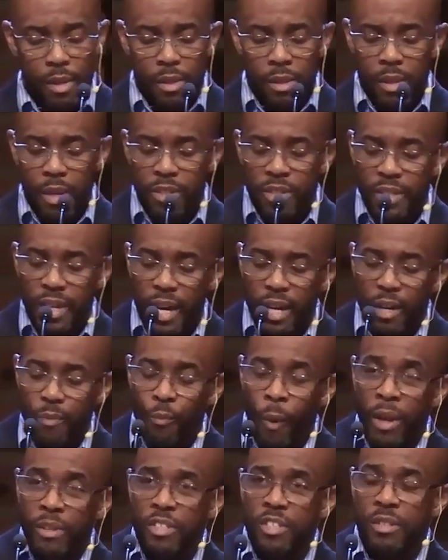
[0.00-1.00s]
This kind
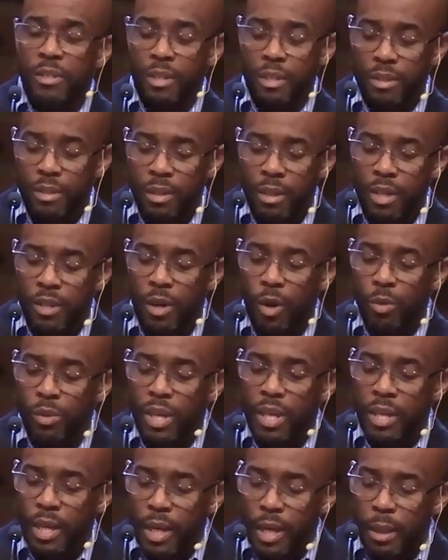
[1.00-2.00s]
of righteousness could
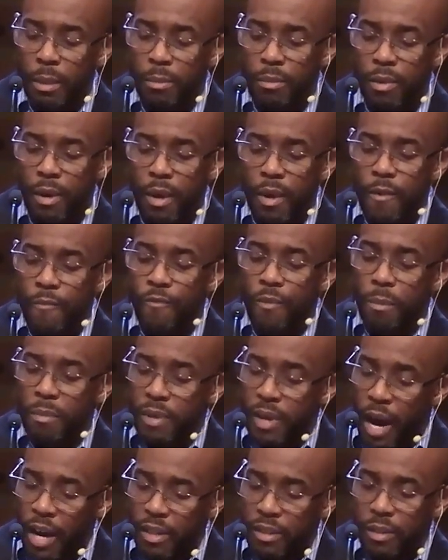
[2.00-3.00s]
only come from
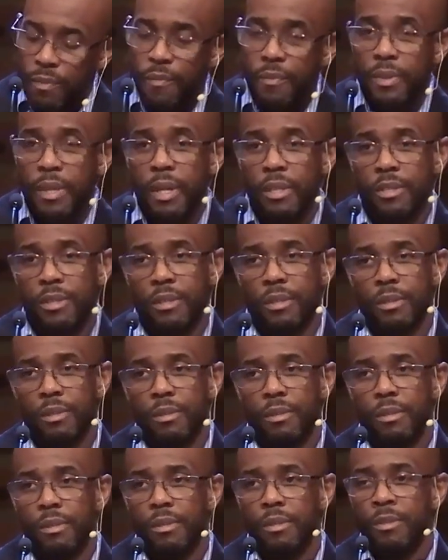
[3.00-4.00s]
God in the flesh,
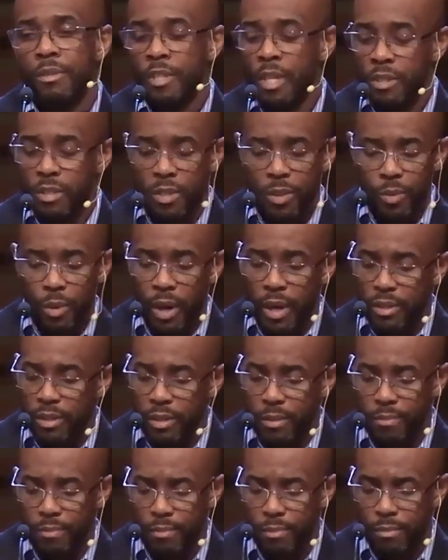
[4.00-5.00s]
Jesus
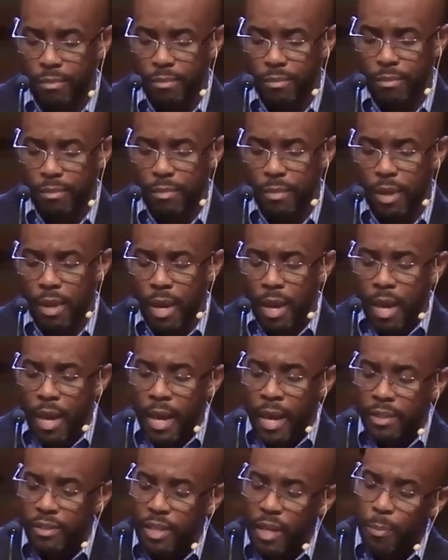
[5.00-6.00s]
Christ.
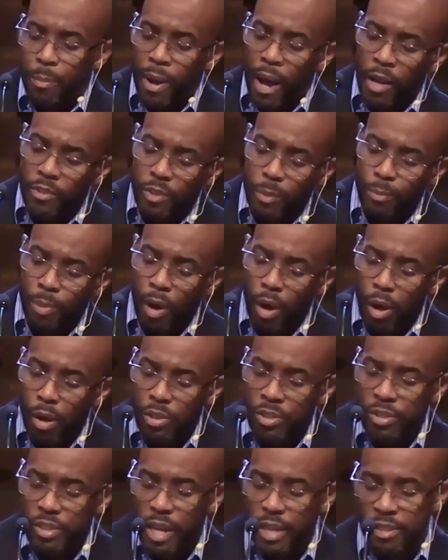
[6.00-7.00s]
As the Apostle
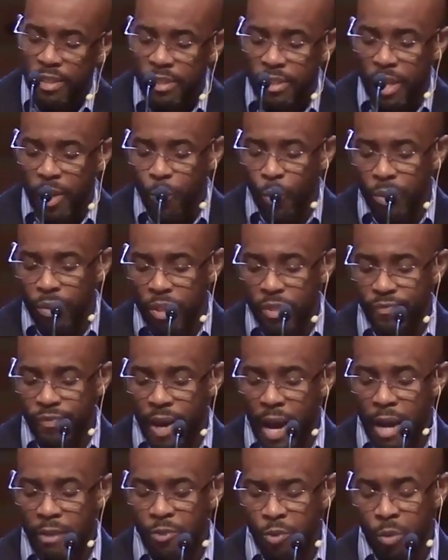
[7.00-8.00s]
Paul said in 2 Corinthians
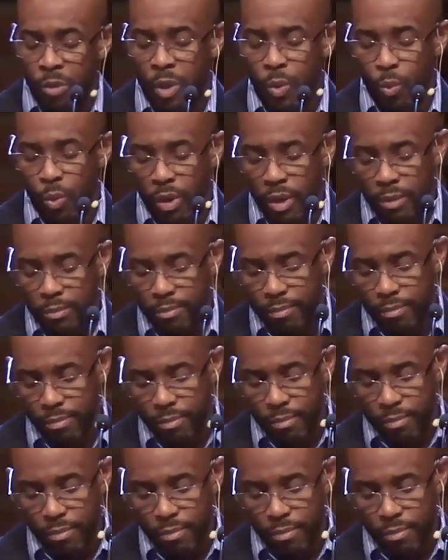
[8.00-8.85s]
5 21,